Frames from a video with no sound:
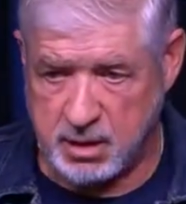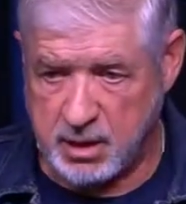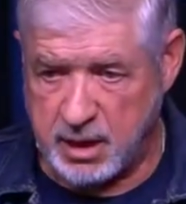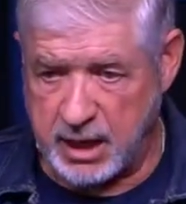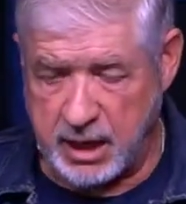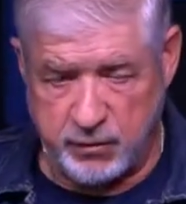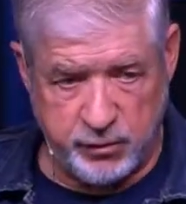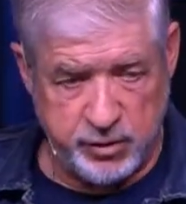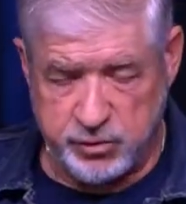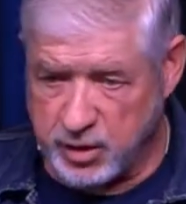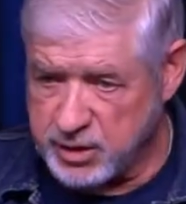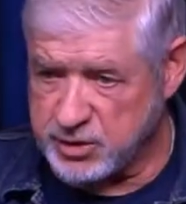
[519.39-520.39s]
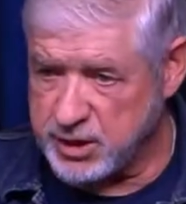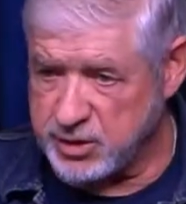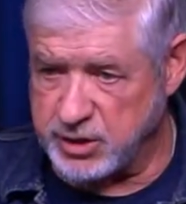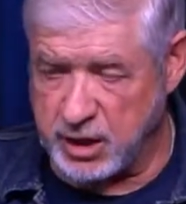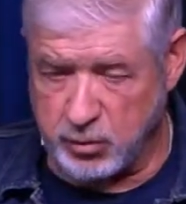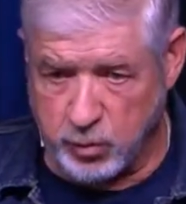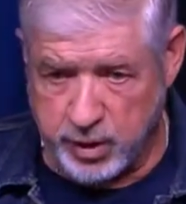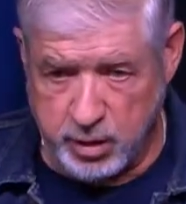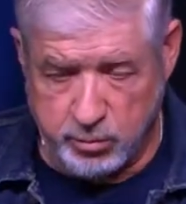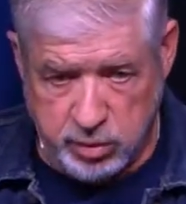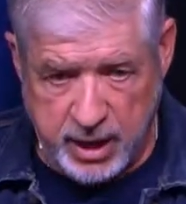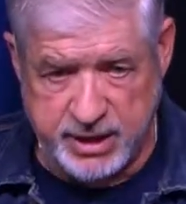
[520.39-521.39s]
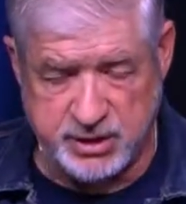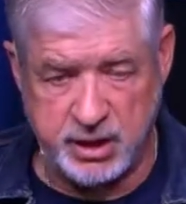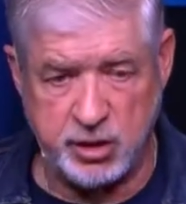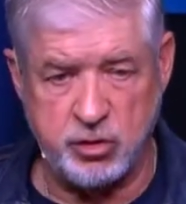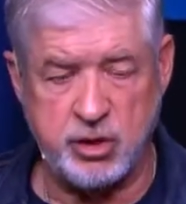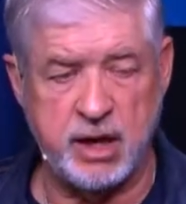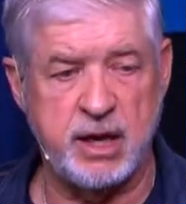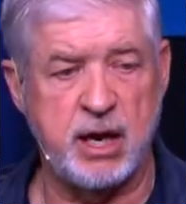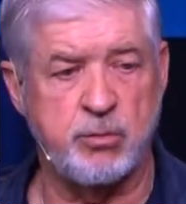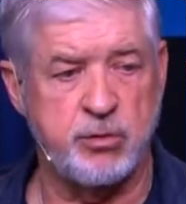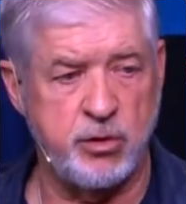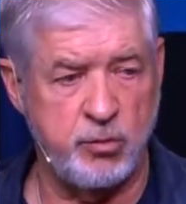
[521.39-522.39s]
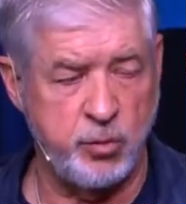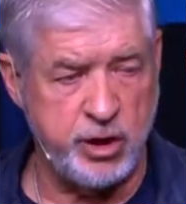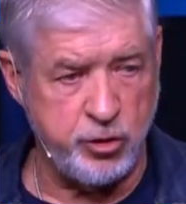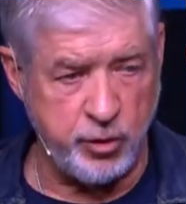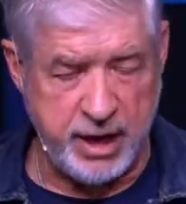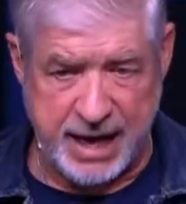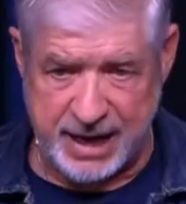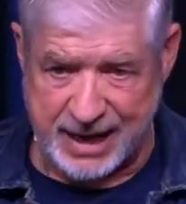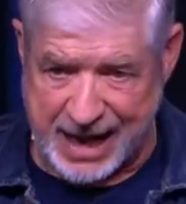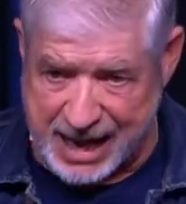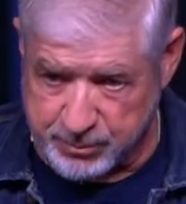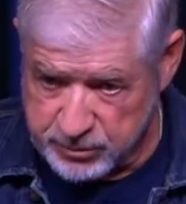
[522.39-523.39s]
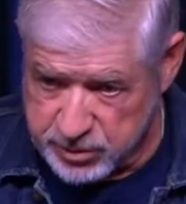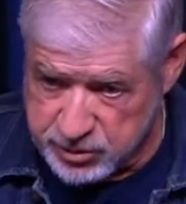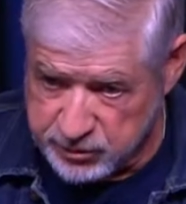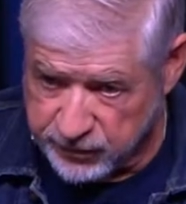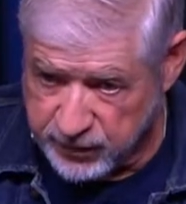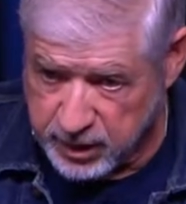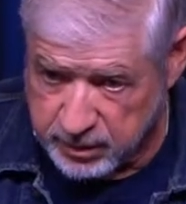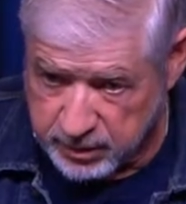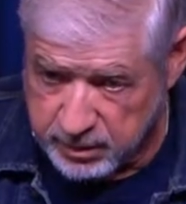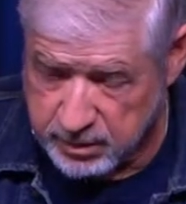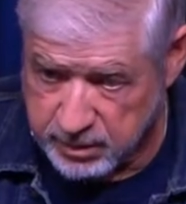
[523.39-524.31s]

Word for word: and if we trust each other and we embrace it, you can help, we create an atmosphere